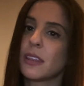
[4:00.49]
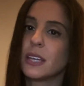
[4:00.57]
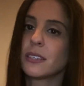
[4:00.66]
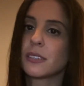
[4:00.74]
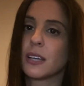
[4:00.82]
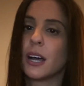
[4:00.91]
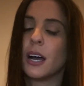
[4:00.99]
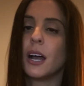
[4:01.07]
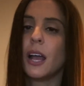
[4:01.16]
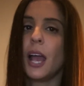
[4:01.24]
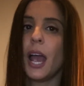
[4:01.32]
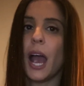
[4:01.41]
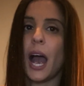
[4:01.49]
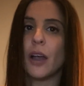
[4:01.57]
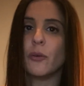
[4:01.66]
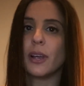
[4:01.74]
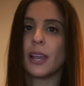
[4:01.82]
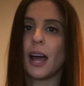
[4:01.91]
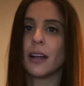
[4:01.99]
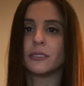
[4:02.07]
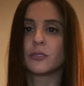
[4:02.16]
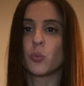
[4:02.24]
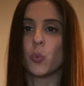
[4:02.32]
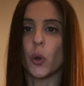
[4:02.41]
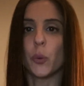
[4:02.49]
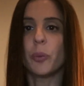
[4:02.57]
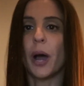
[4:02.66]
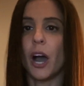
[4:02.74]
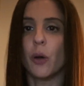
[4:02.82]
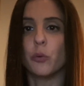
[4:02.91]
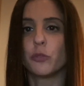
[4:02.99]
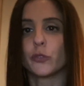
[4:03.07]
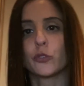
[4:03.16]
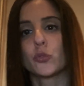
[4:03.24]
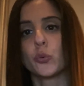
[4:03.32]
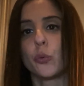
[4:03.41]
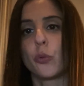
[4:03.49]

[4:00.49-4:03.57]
theatre, I realized what a powerful tool